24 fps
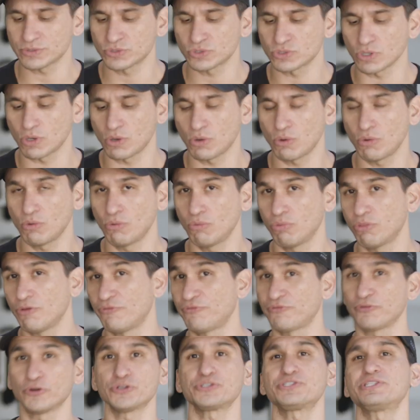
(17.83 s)
so the
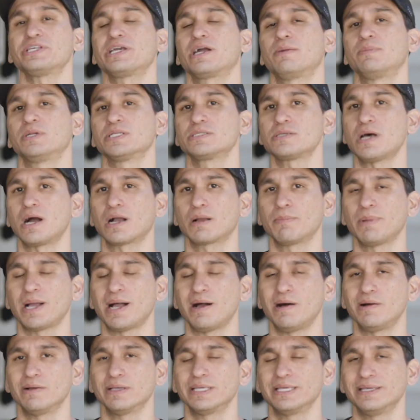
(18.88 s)
first thing I'm going to talk
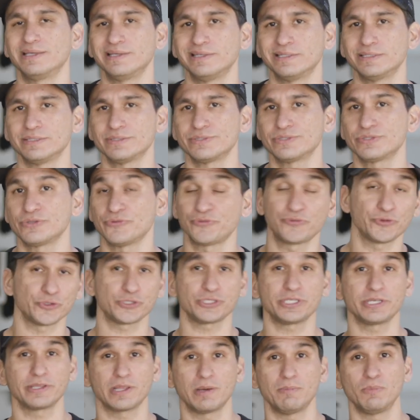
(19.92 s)
about is the first
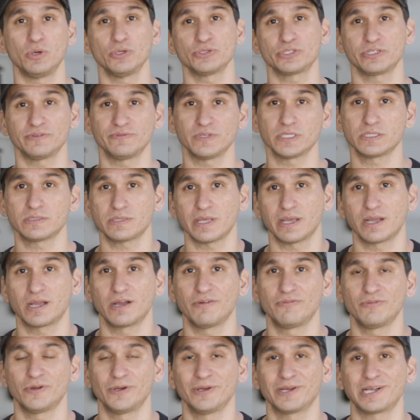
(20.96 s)
thing that most of us think
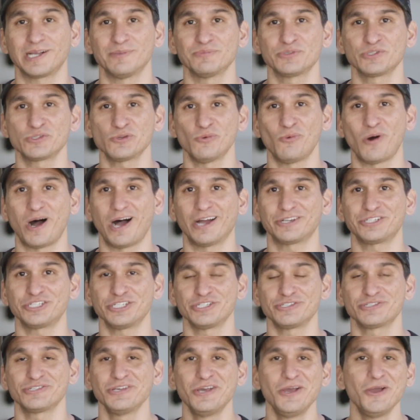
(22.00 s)
of when it comes to
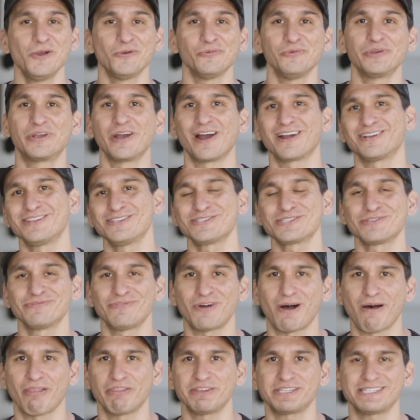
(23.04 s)
watches, regardless of
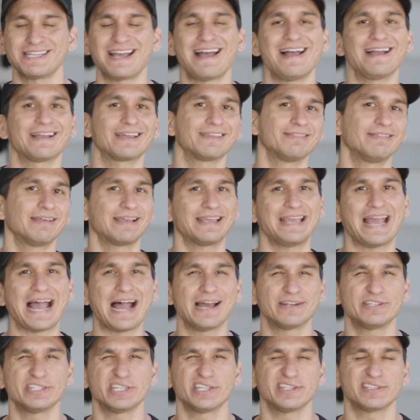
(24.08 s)
all the tech and the
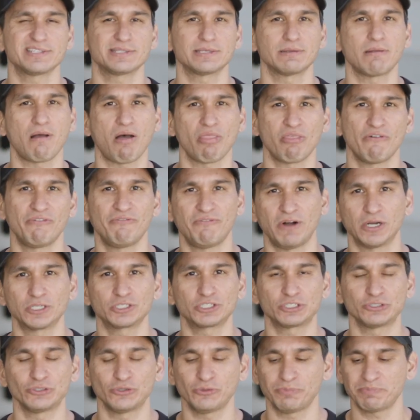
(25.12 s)
gadgets and all the
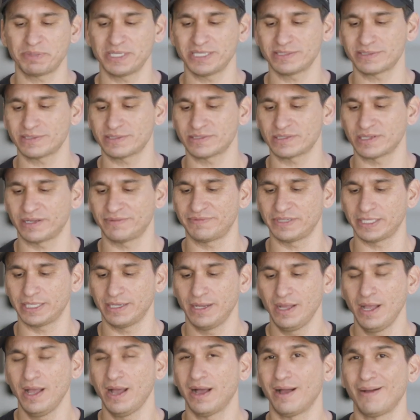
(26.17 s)
functional pieces of it.
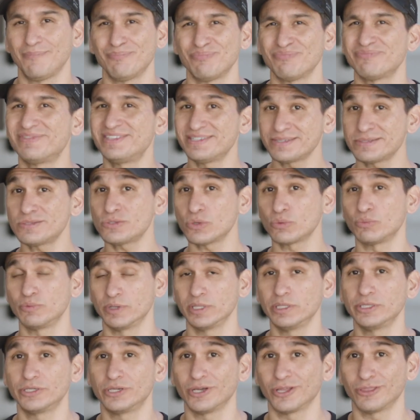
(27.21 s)
This is a
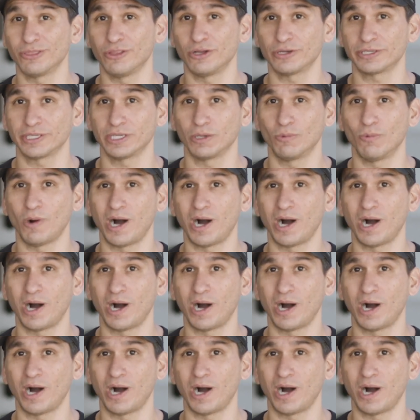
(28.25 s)
really good looking